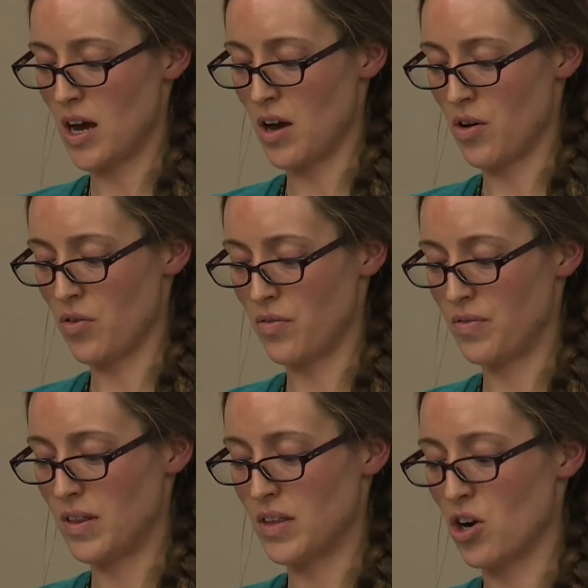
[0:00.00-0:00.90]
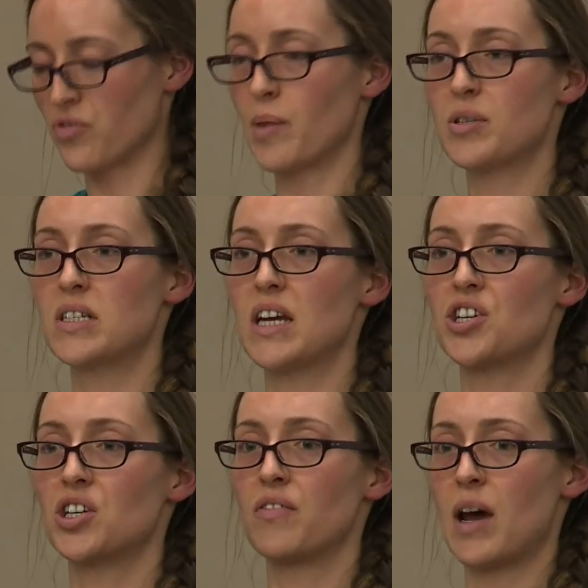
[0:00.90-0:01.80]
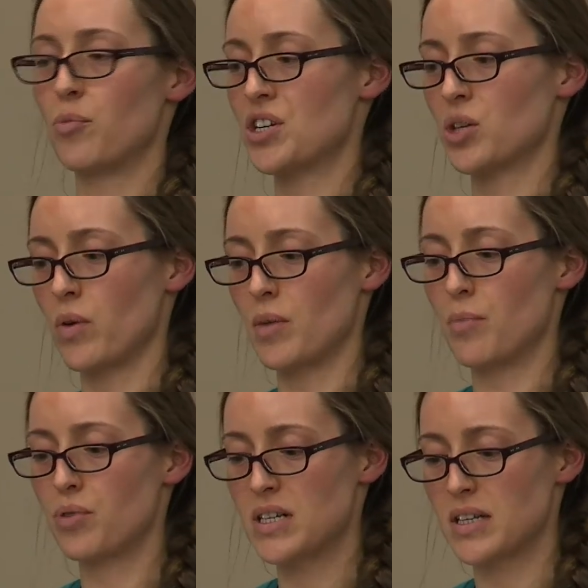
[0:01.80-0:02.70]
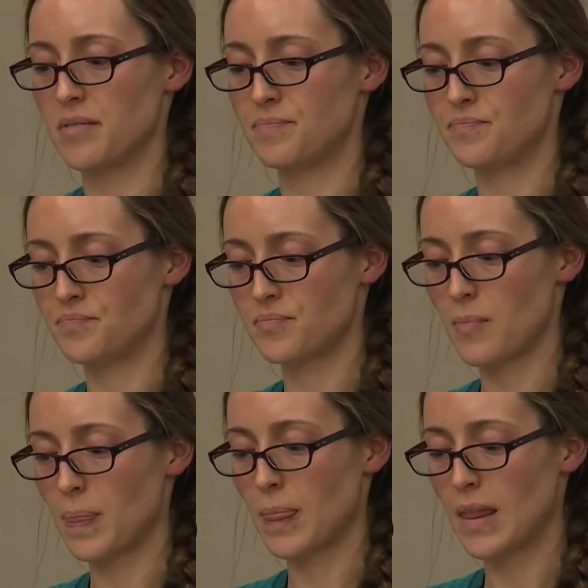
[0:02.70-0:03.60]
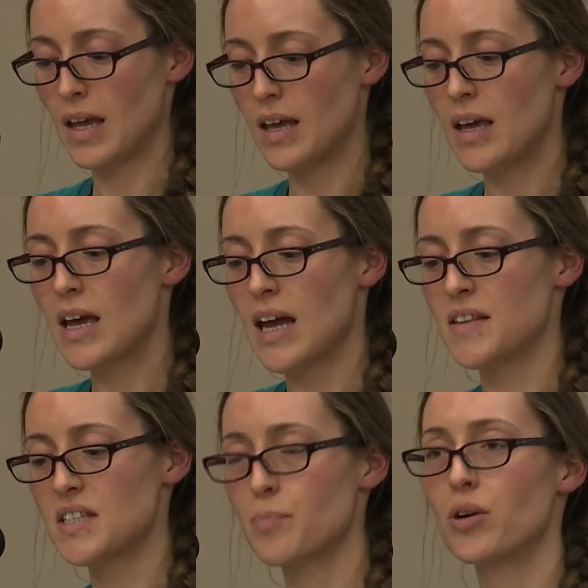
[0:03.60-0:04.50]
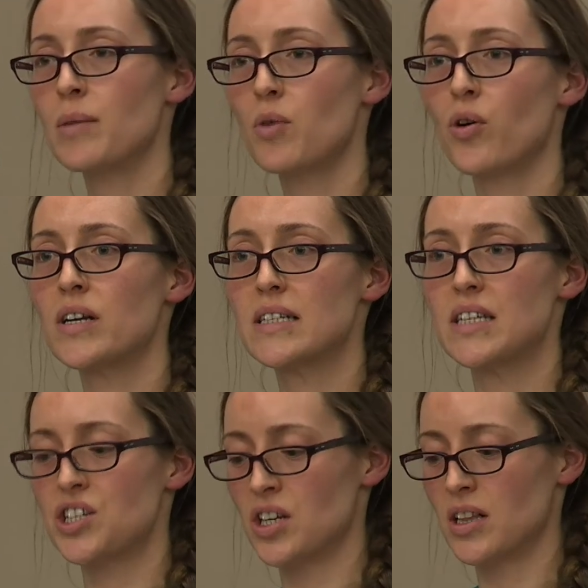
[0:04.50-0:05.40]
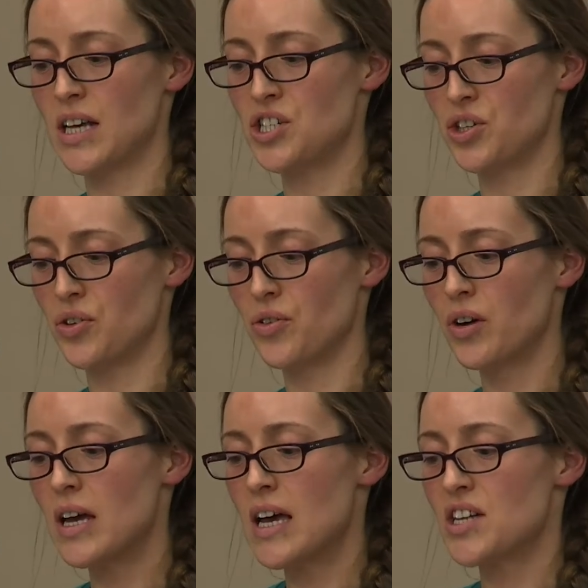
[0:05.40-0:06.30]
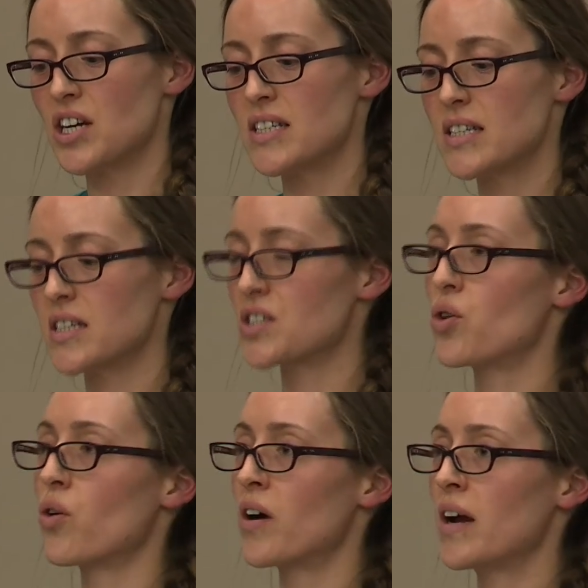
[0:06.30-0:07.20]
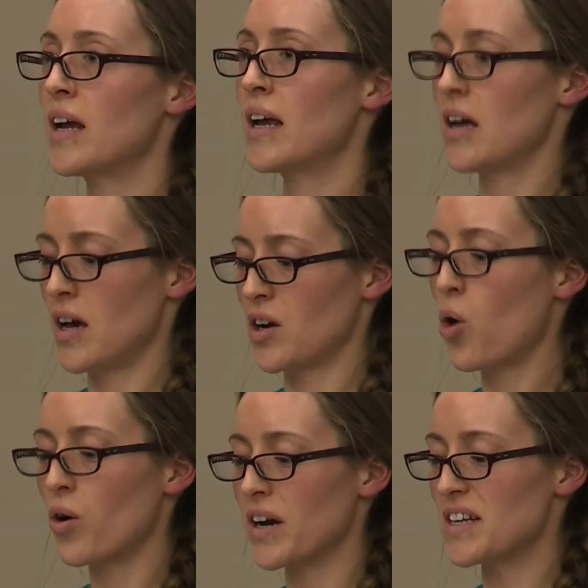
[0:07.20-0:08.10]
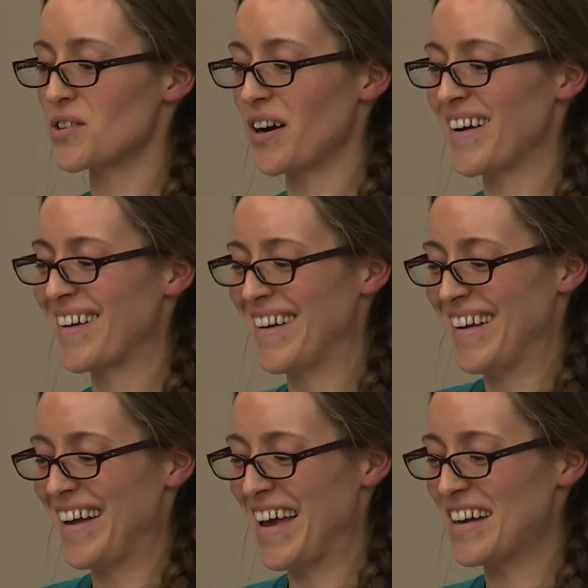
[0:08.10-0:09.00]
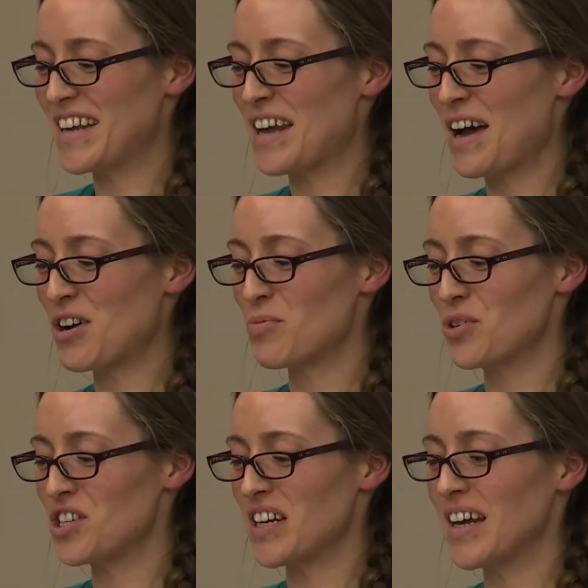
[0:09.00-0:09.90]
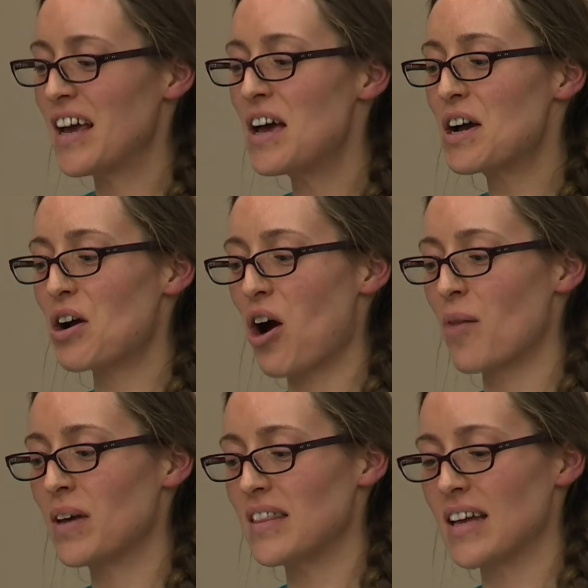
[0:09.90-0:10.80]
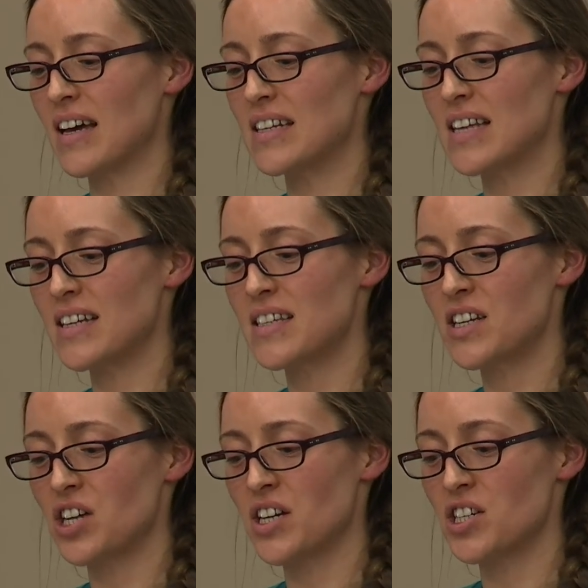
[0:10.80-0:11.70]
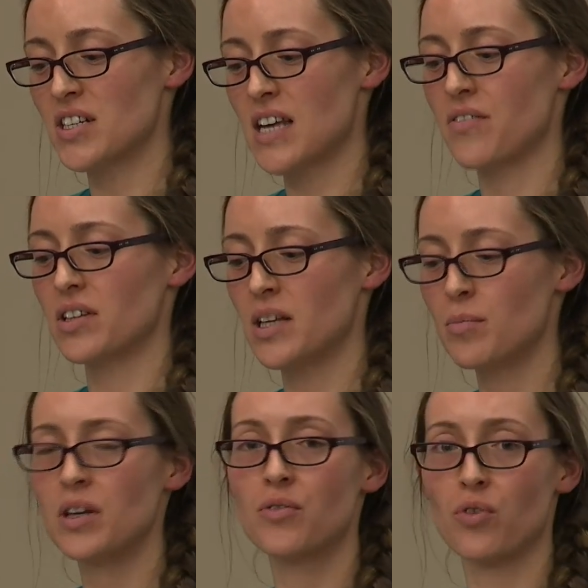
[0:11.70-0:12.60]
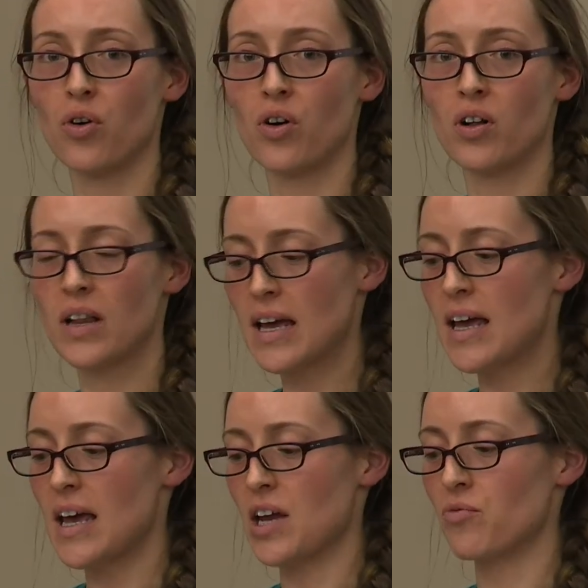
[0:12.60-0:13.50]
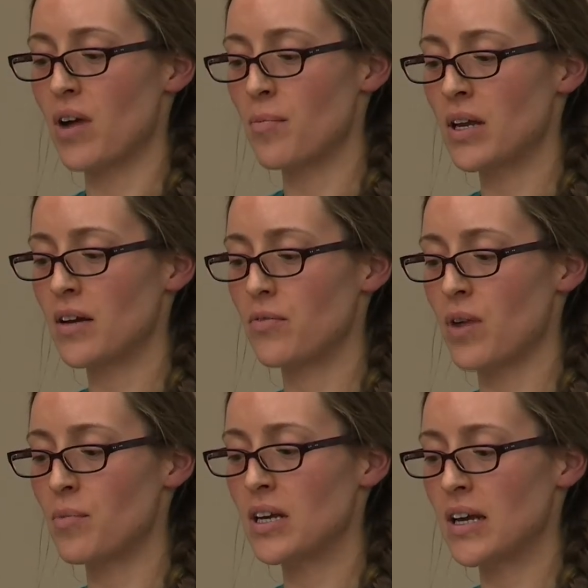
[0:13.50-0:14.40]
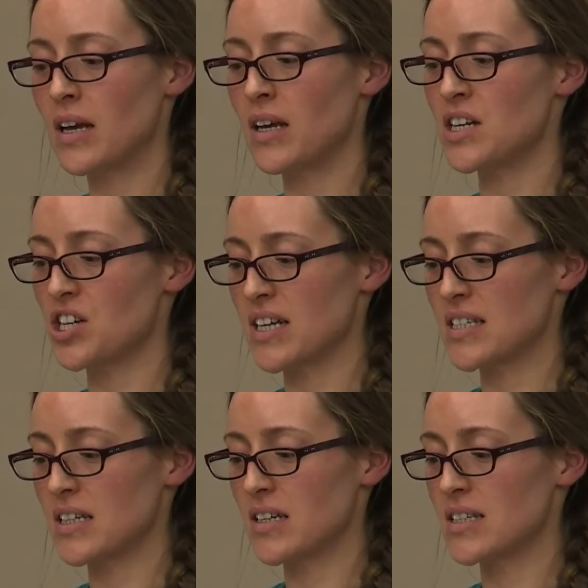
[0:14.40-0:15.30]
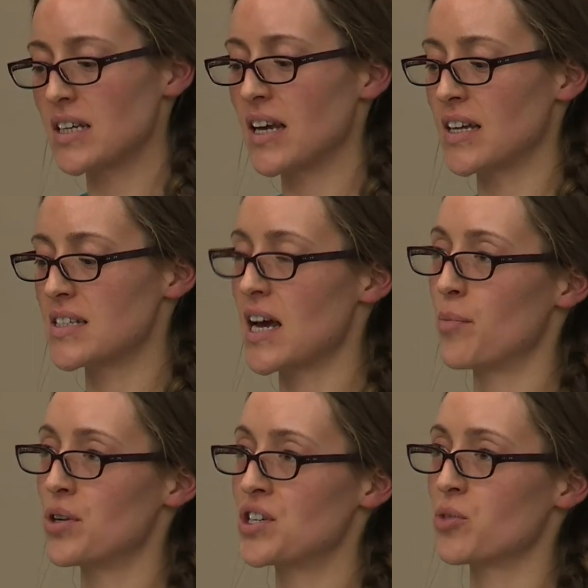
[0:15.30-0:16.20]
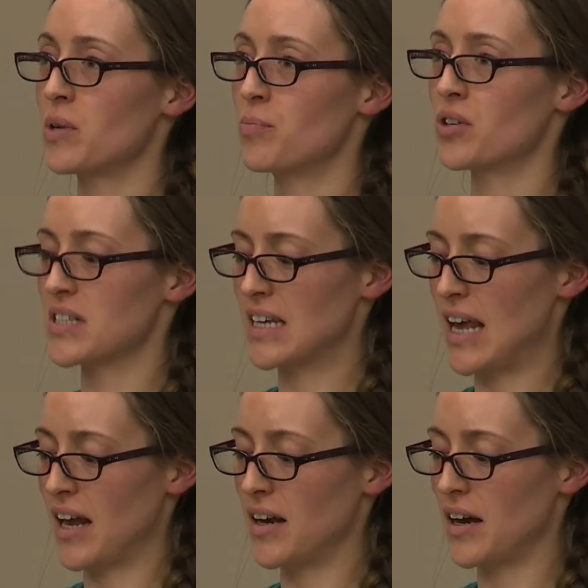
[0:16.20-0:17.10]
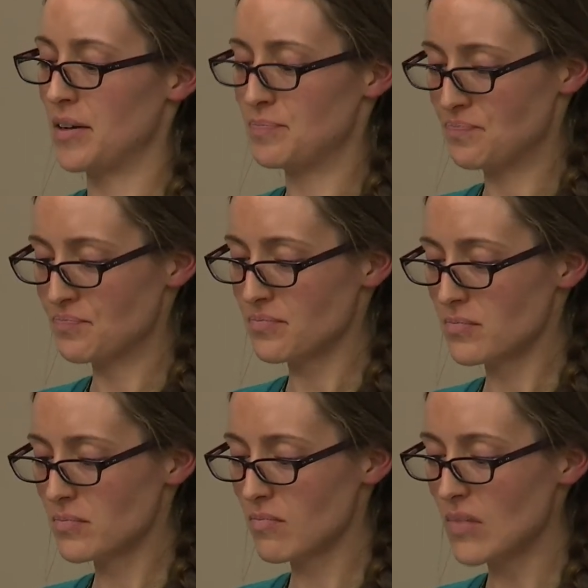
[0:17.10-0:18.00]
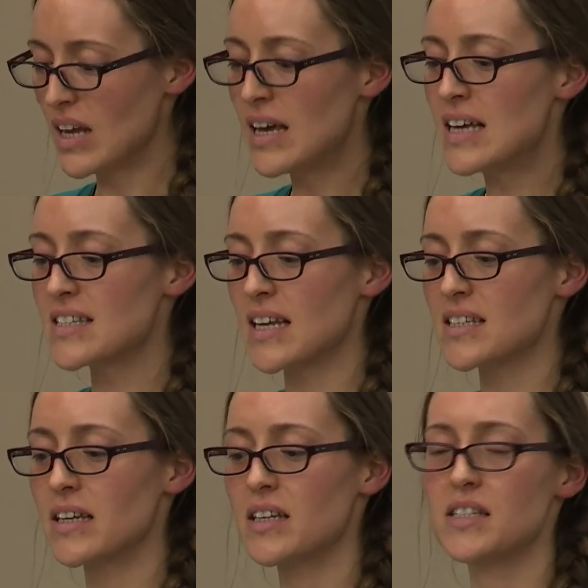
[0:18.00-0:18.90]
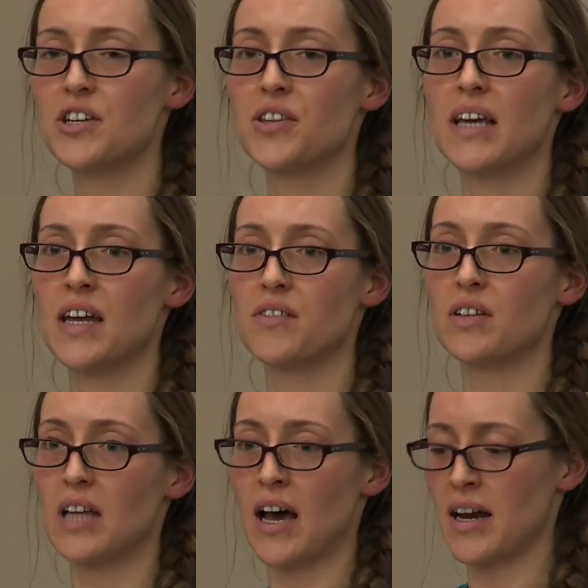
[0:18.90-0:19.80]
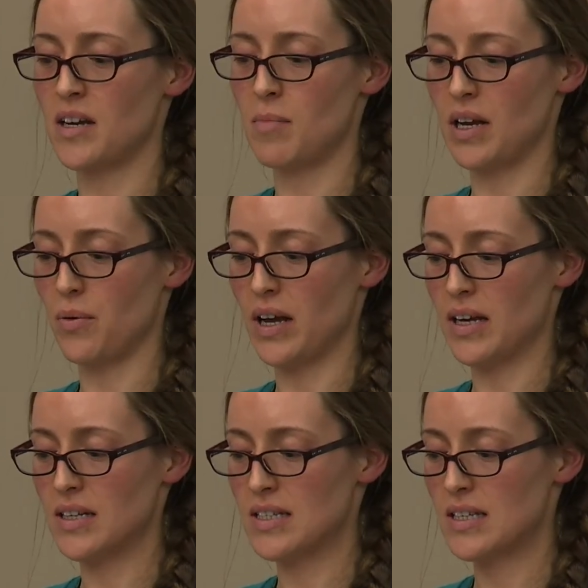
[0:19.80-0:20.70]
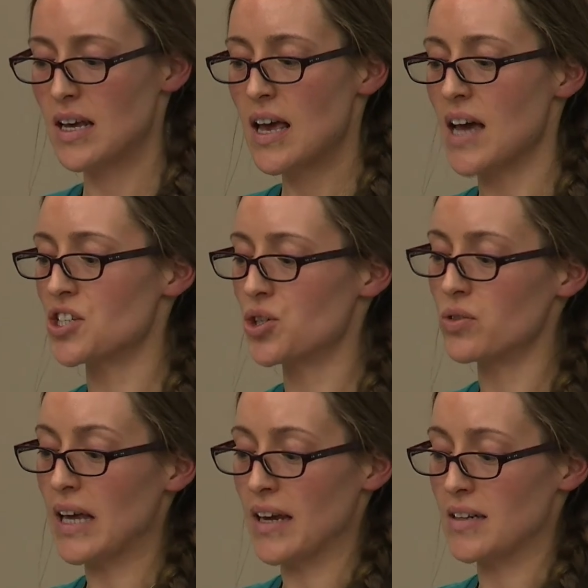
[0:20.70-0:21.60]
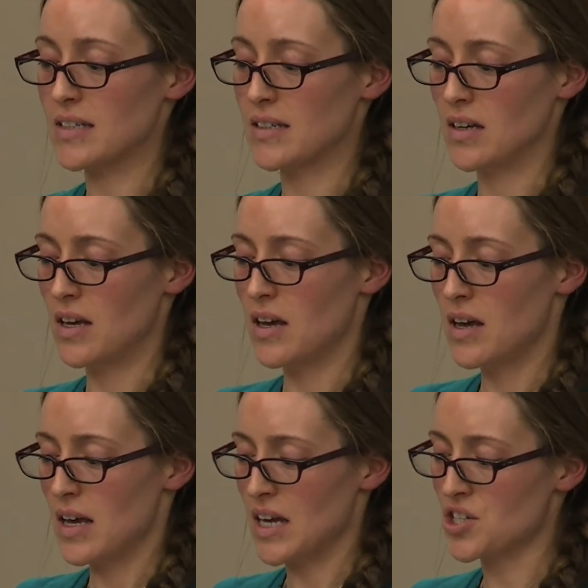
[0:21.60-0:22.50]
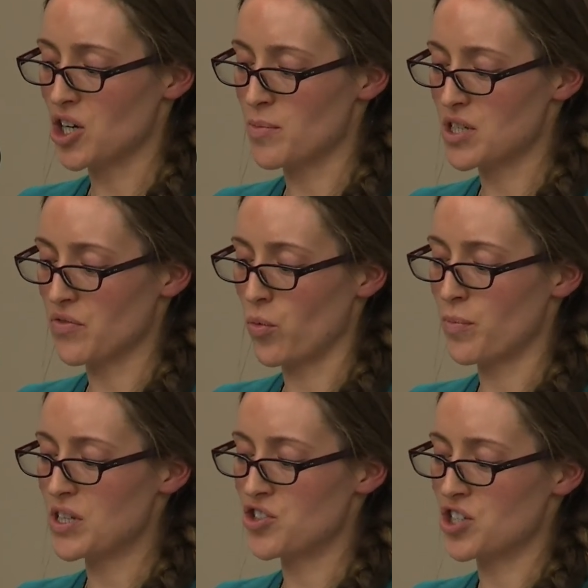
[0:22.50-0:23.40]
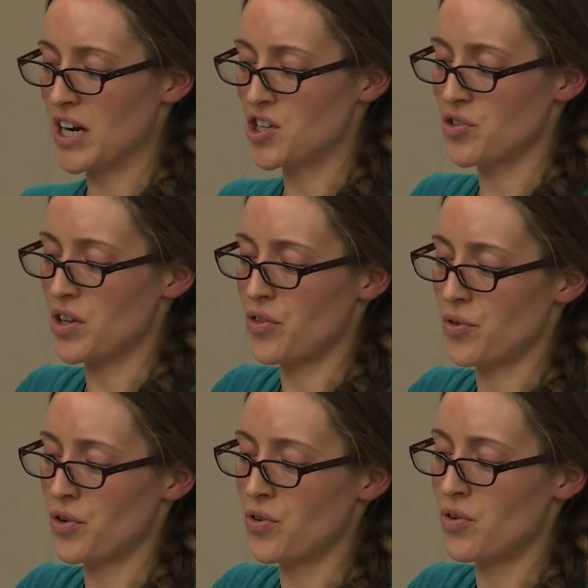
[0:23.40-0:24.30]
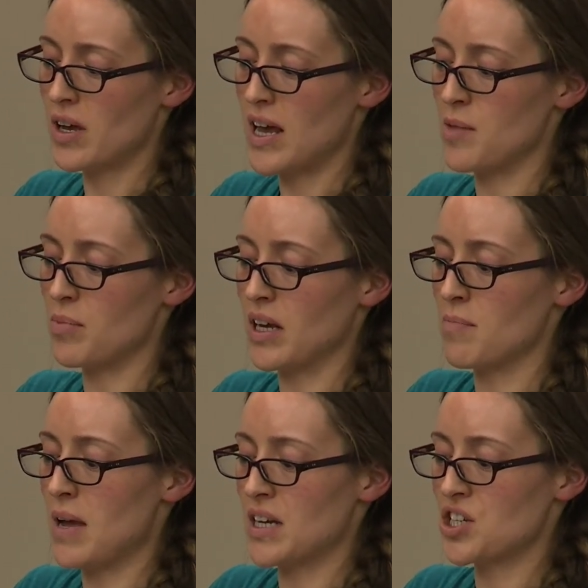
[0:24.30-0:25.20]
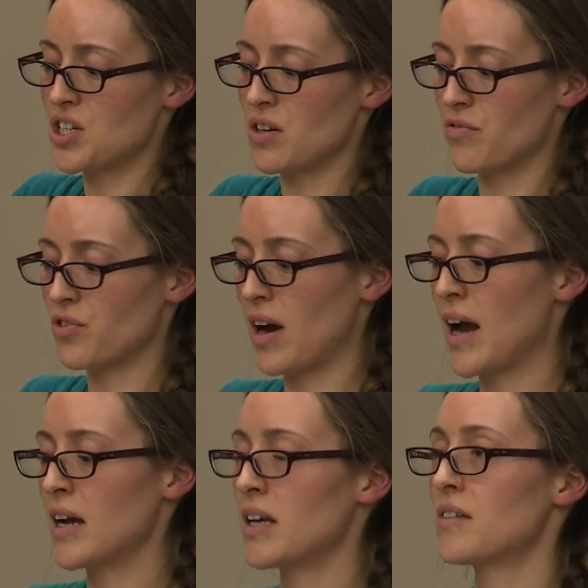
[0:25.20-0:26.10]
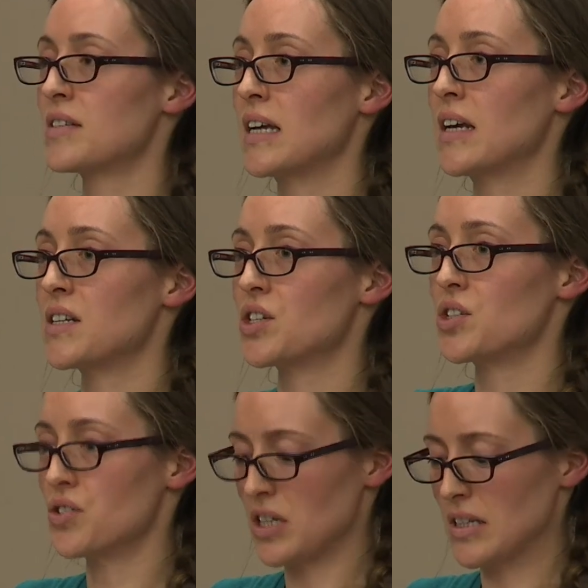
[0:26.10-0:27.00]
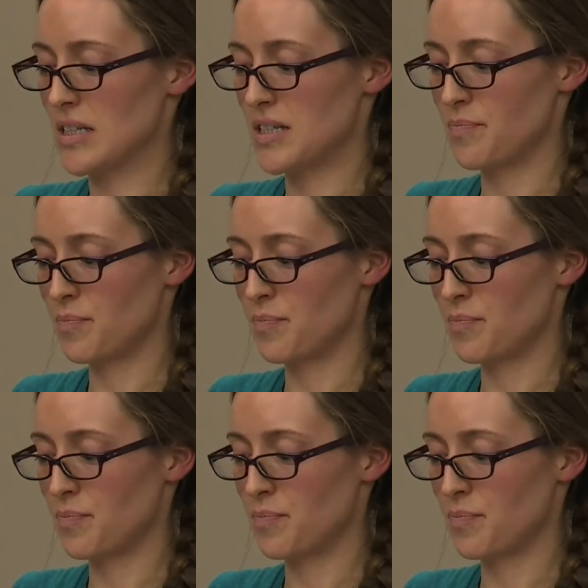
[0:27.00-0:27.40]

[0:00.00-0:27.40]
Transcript: of the overrepresentation of Aboriginal women in prison. In the Supreme Court decision in Gladue, Justices Corey and Iacobucci comment that sentencing judges have a limited role in remedying injustice against Aboriginal peoples in Canada. Sentencing is near the end of the line in many ways, and too late, in terms of a woman's trajectory through and being enmeshed in a variety of state institutions.